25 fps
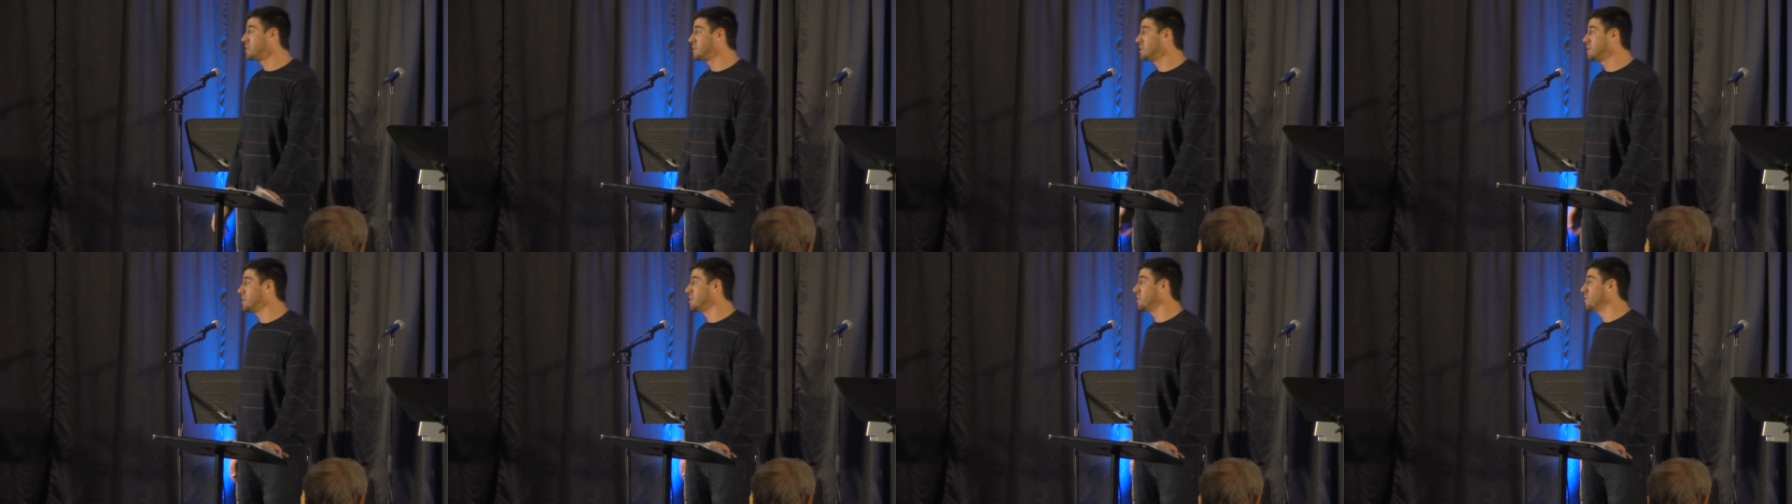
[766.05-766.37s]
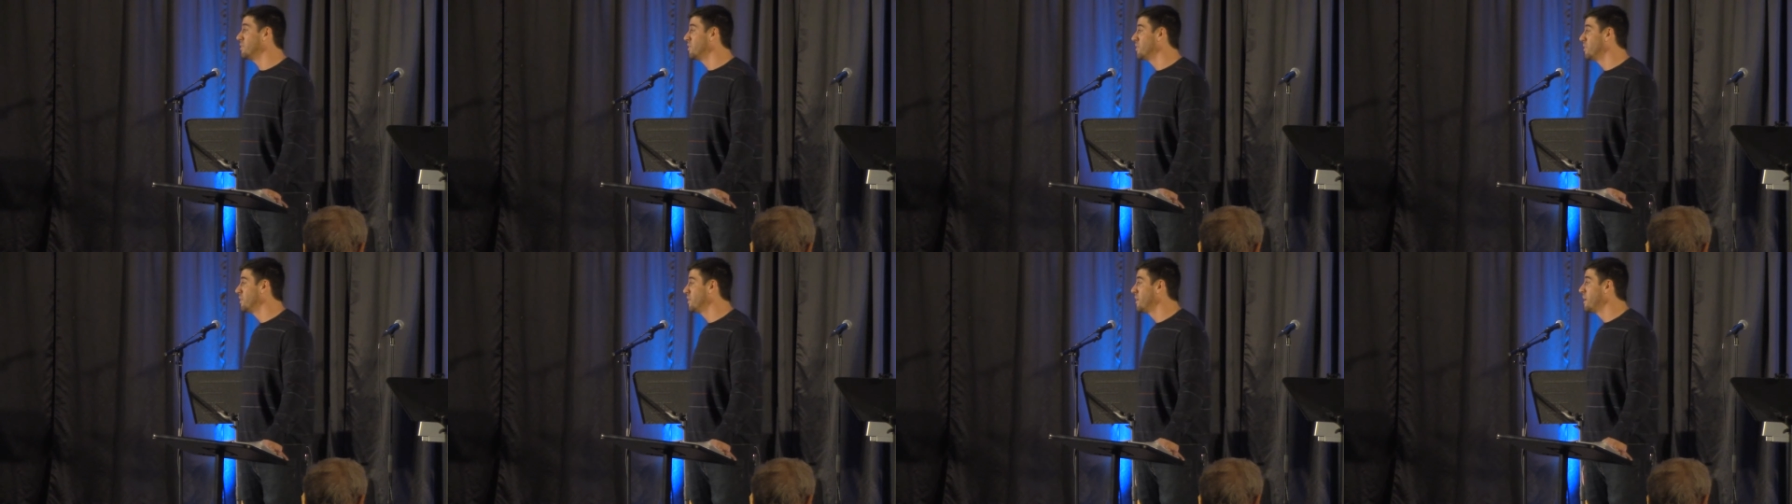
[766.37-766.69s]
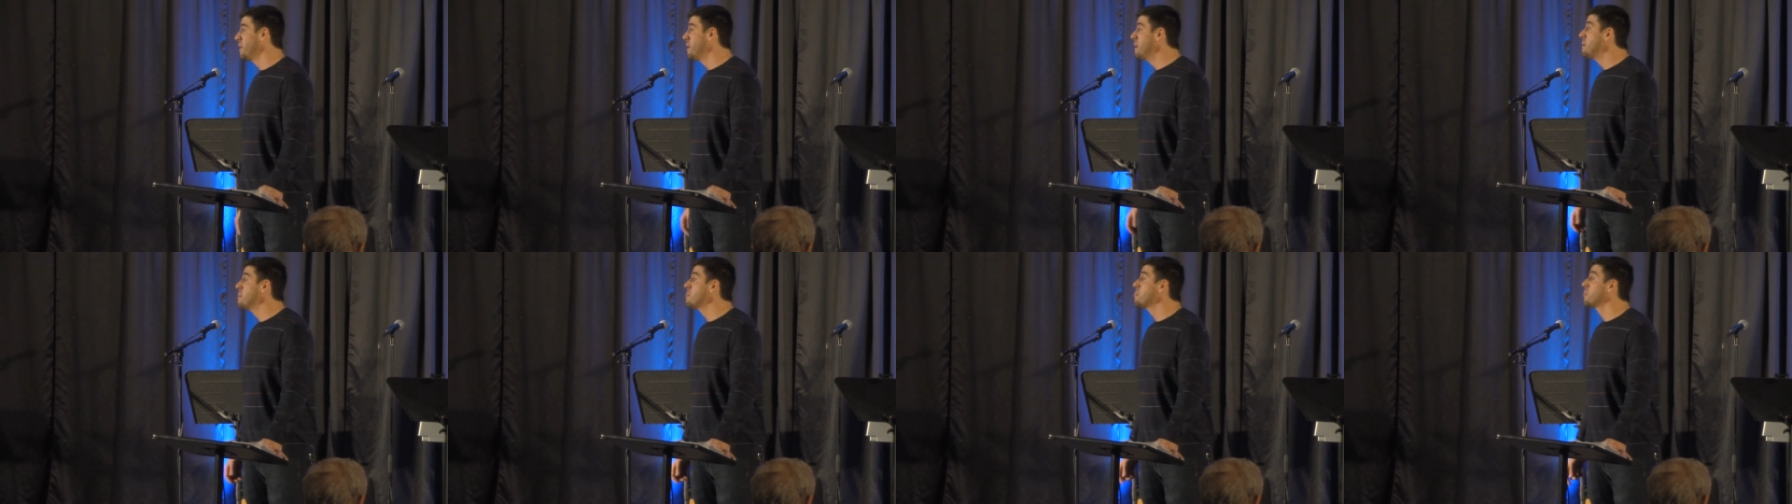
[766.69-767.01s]
to do
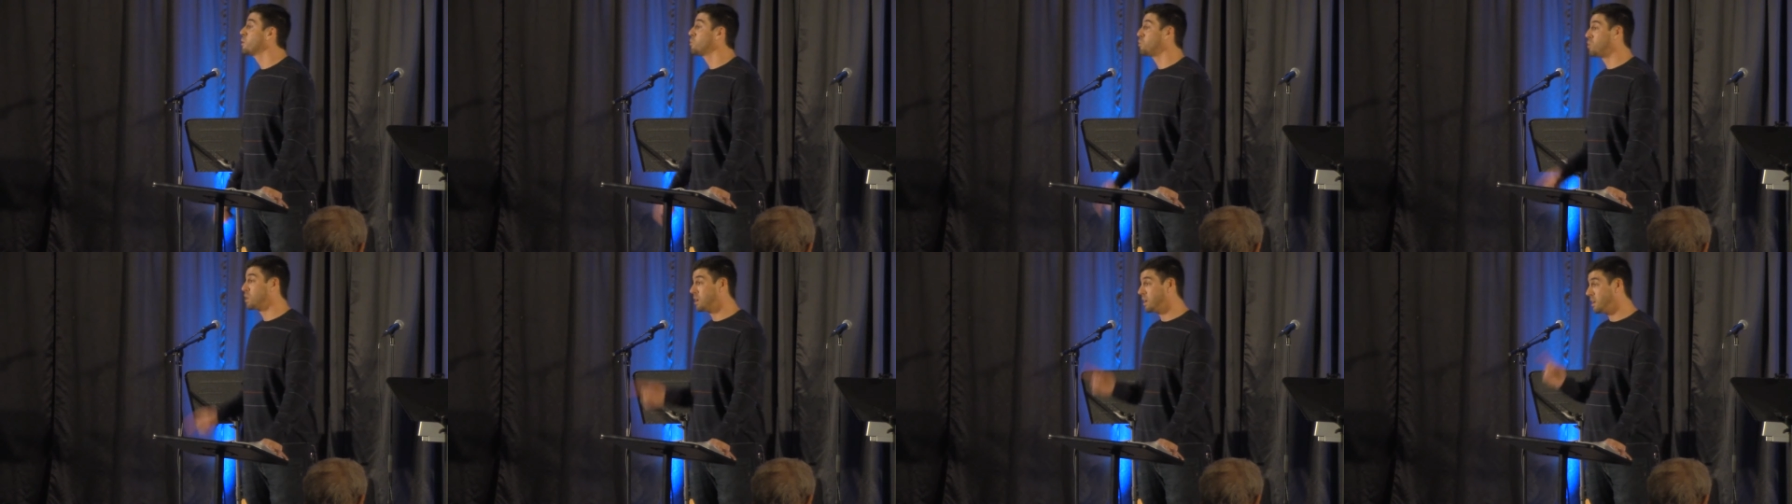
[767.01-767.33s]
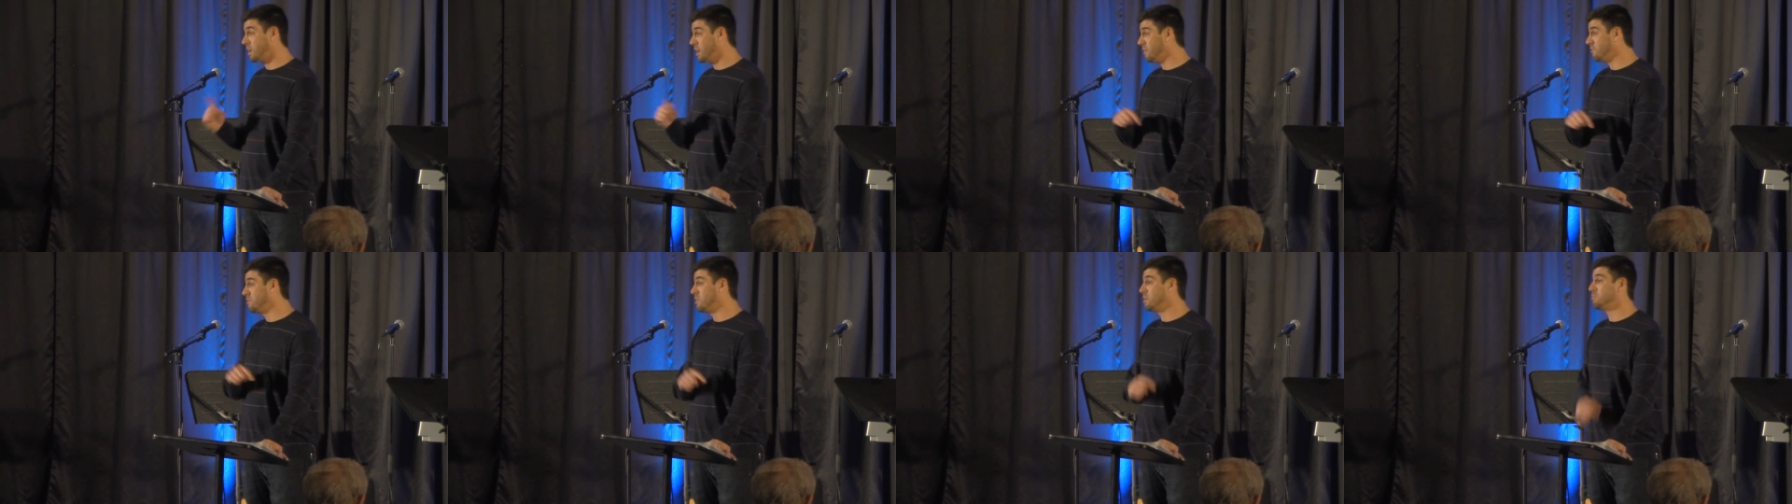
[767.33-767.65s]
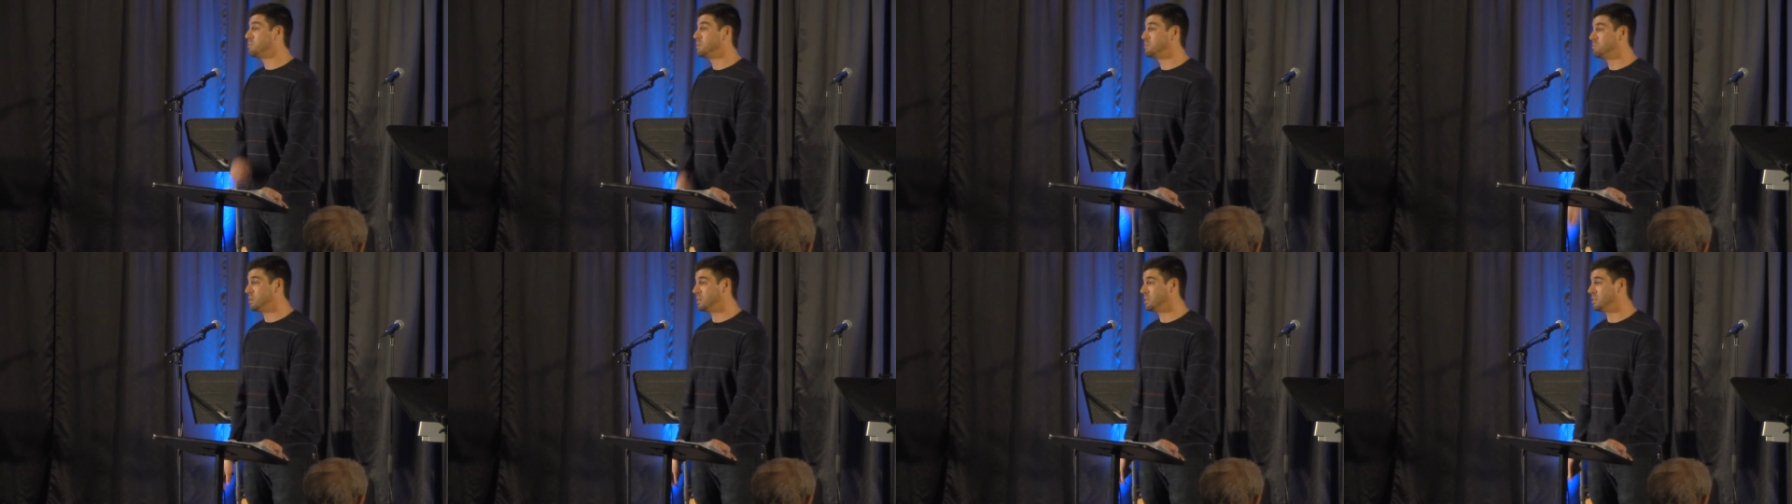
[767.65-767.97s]
we're going to give them
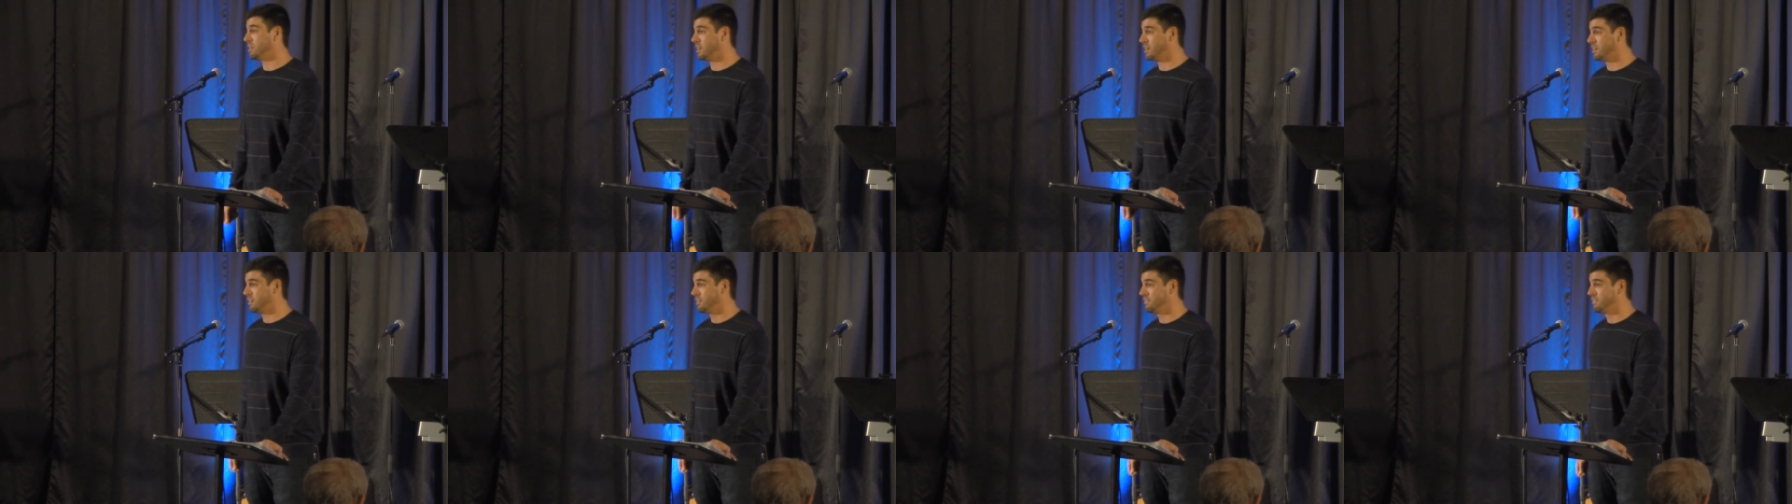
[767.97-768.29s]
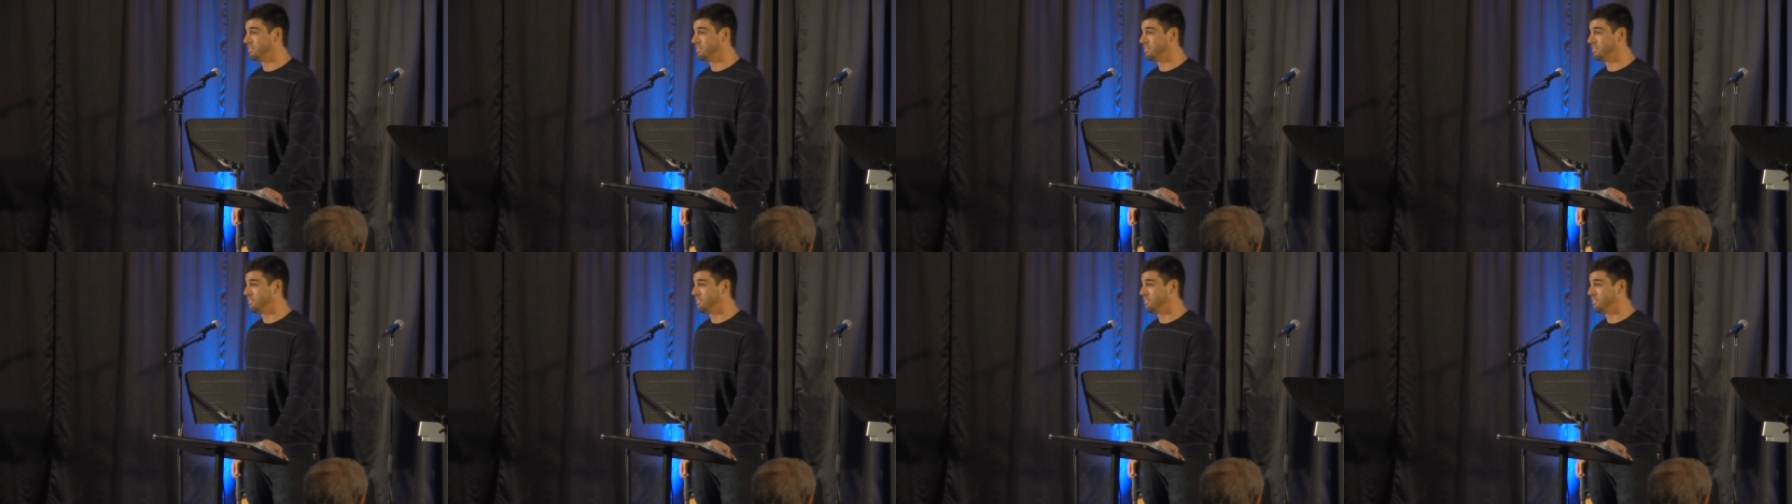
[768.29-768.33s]
the building.